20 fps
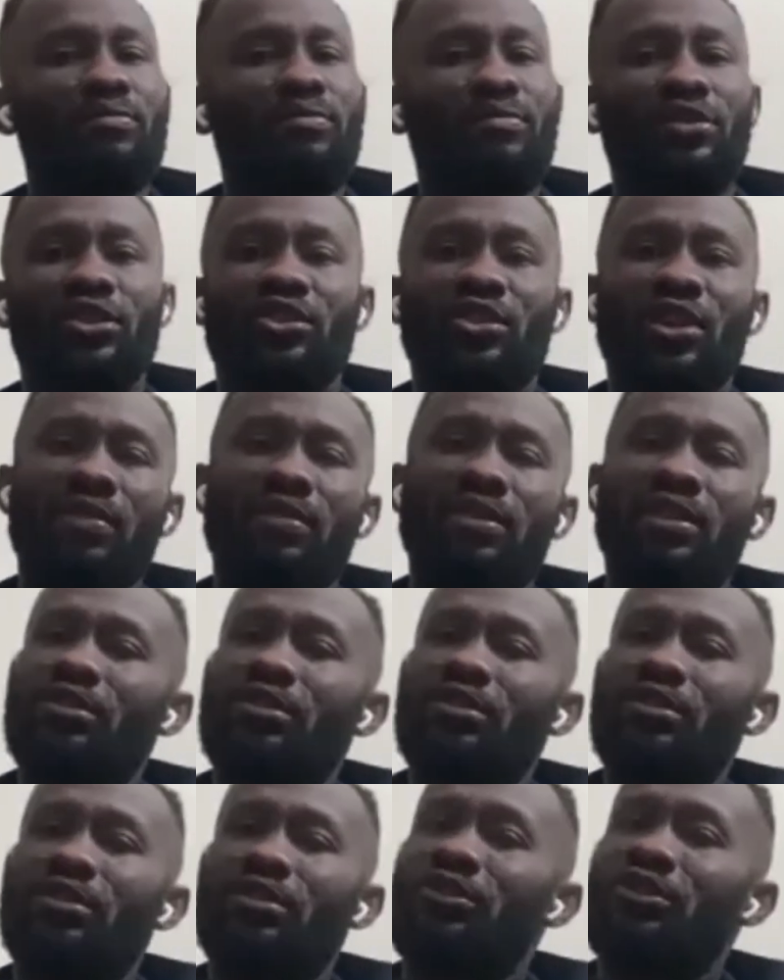Traveling
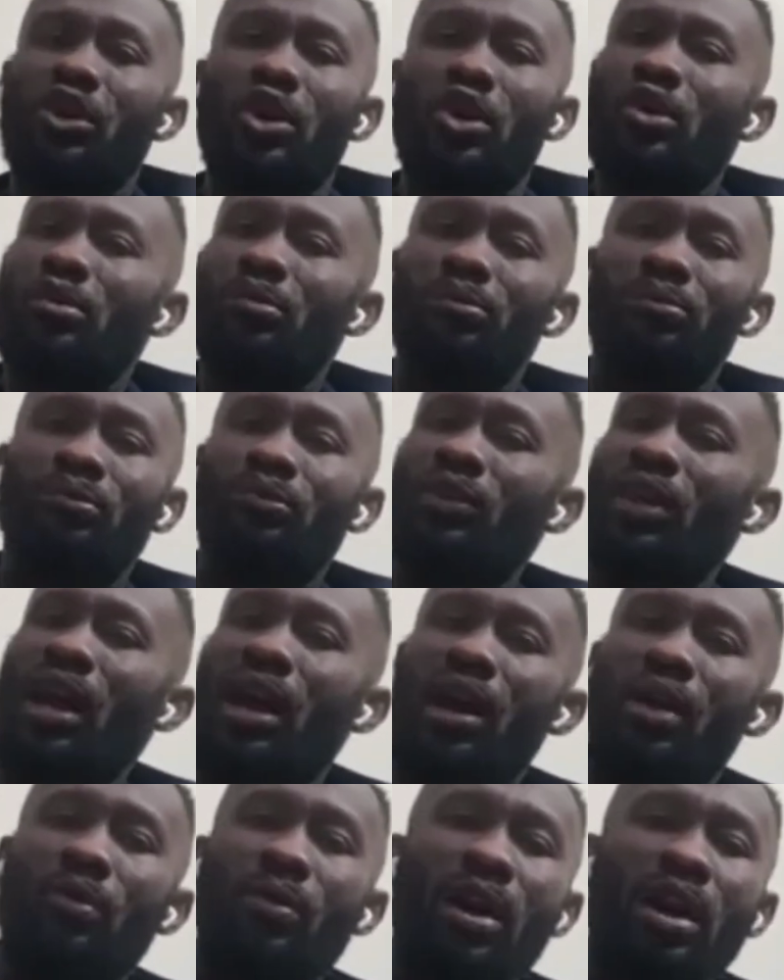from
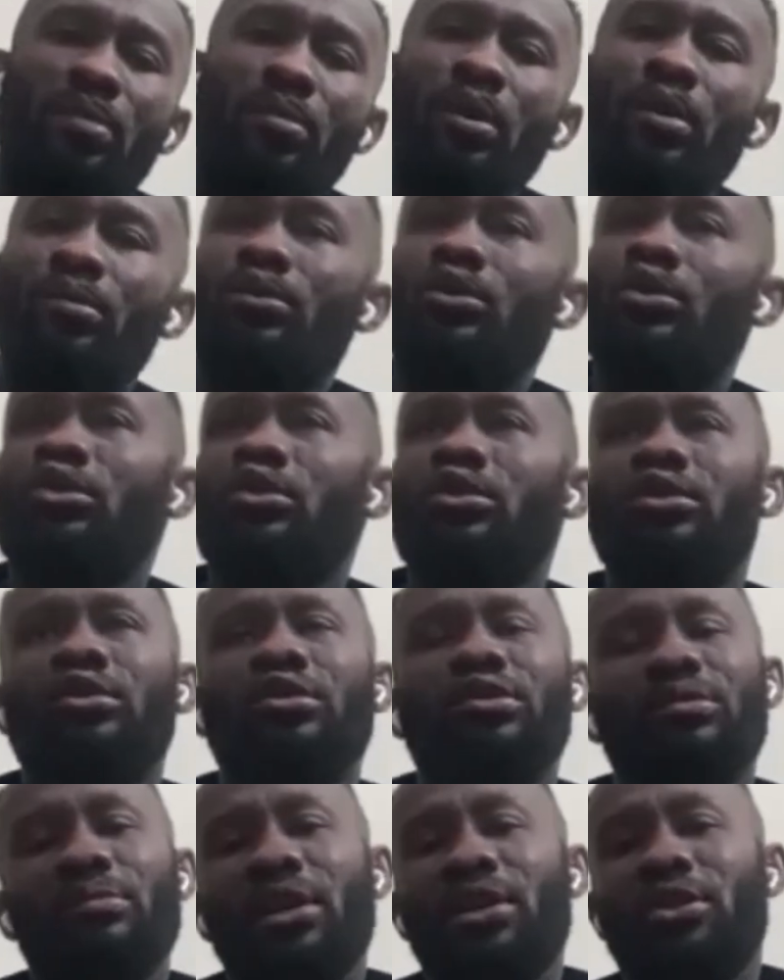Akwa Ibom to
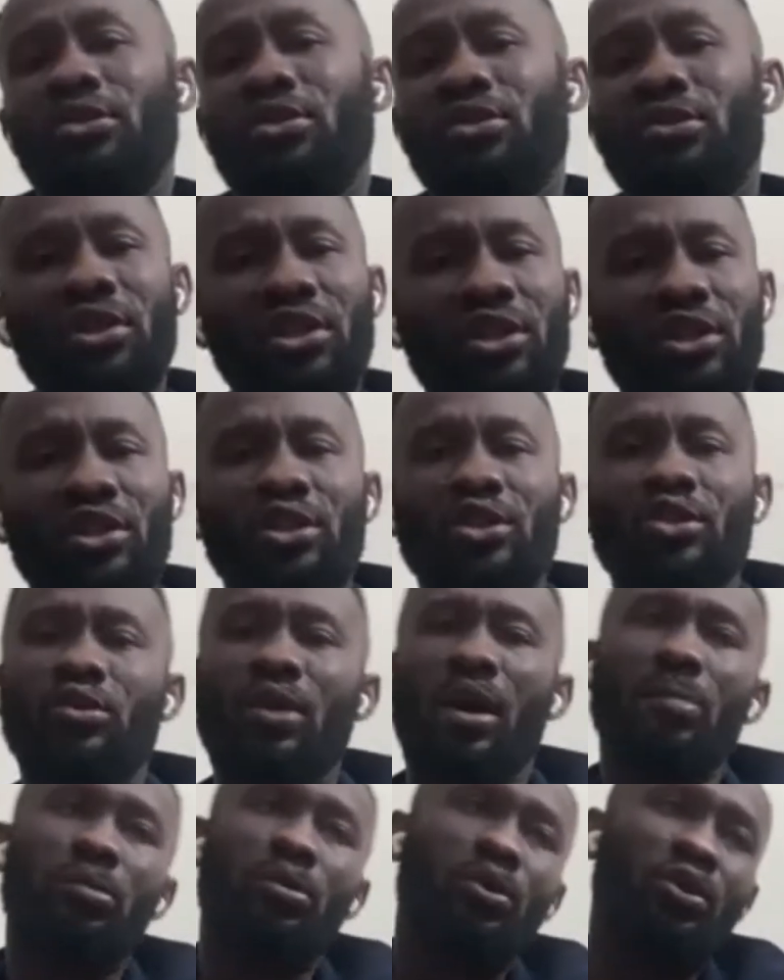Maiduguri to
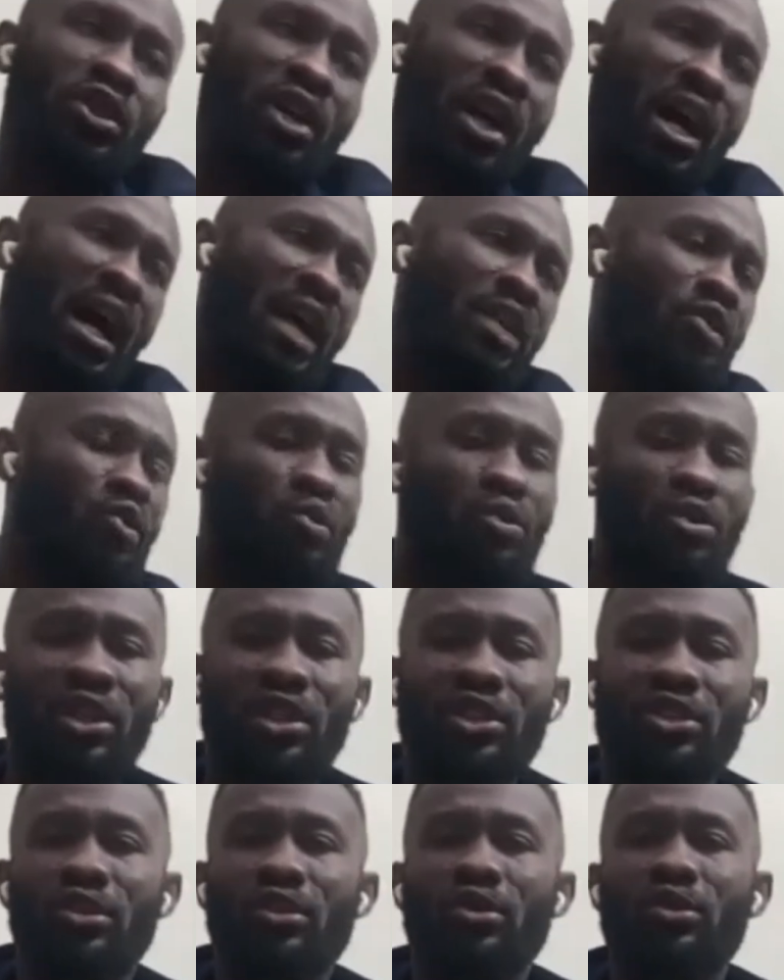Abuja, 2 days
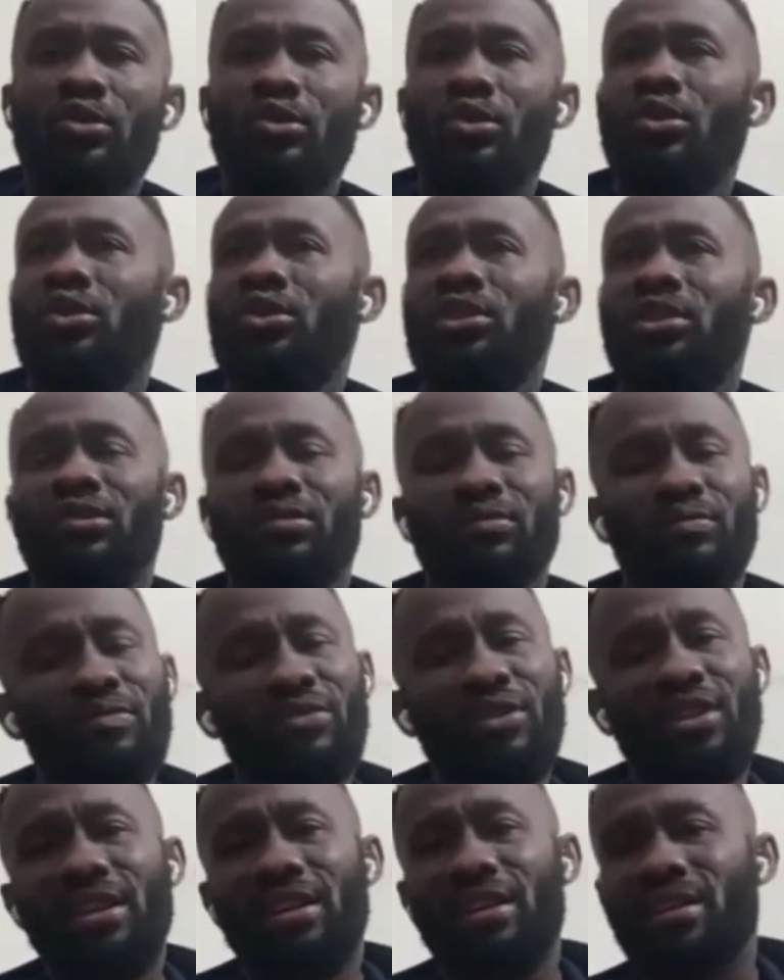on the road,
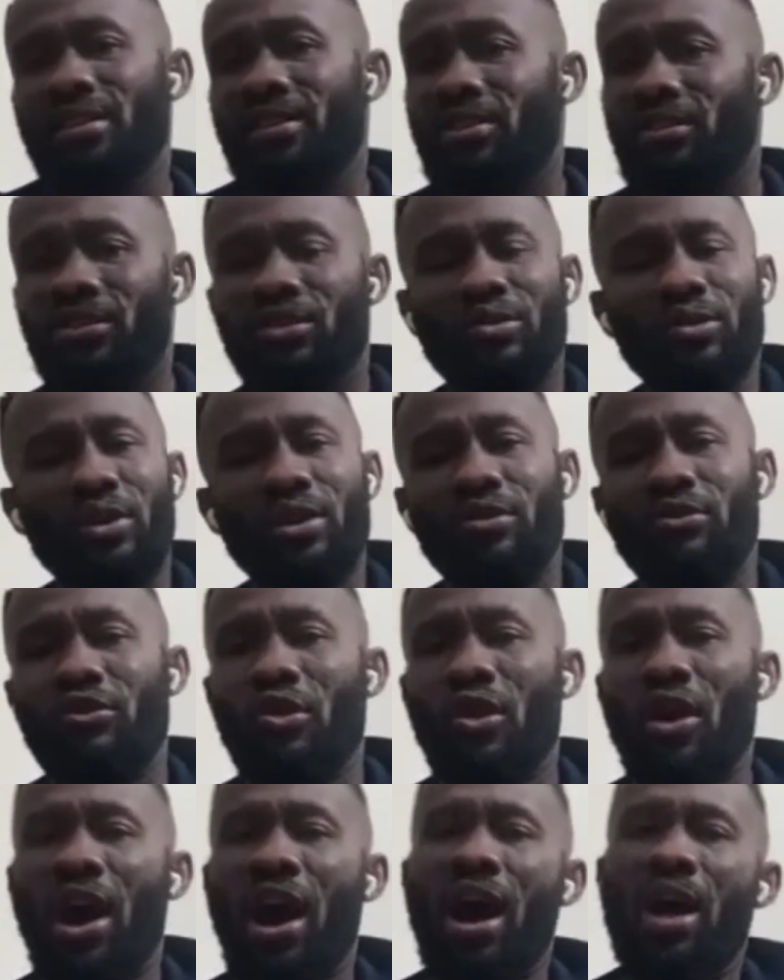24
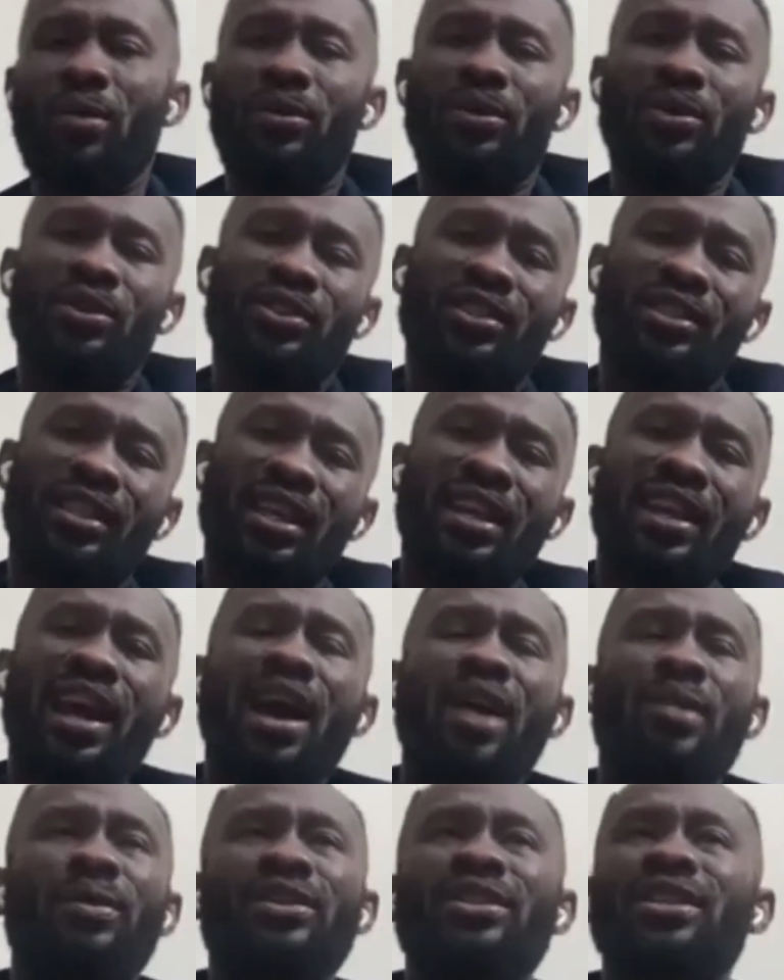hours, 10
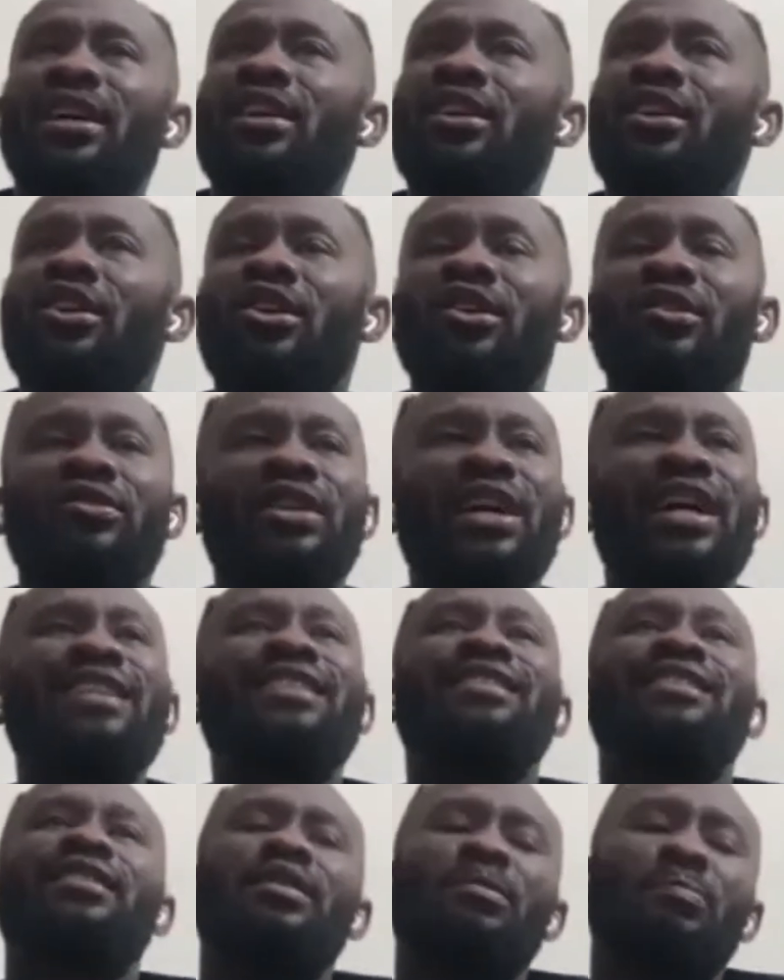hours, and a lot of that,
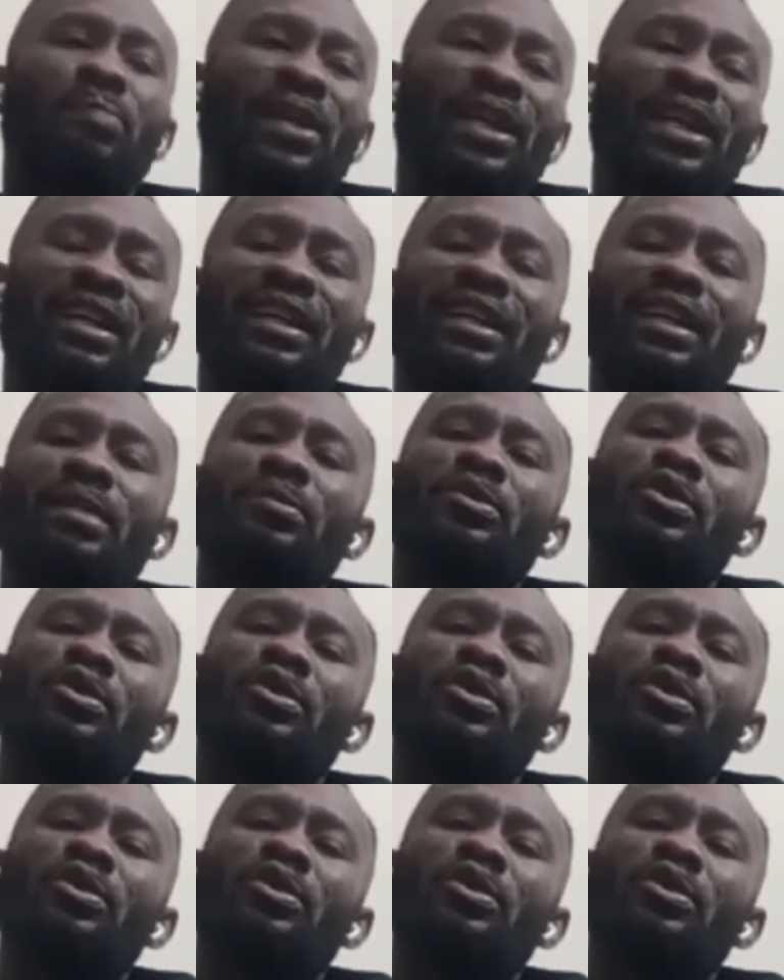still playing games,